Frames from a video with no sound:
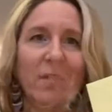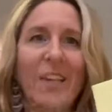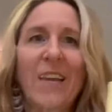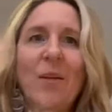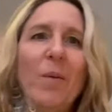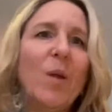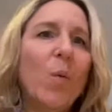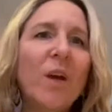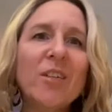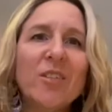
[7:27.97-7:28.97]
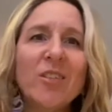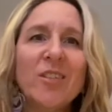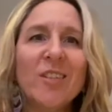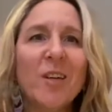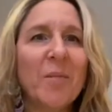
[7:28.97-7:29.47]
It could be a
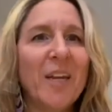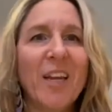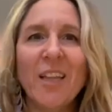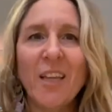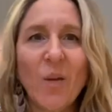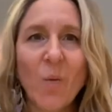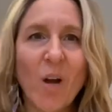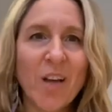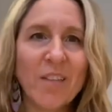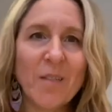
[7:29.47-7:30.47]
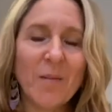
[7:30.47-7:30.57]
wish, it could be anything you want,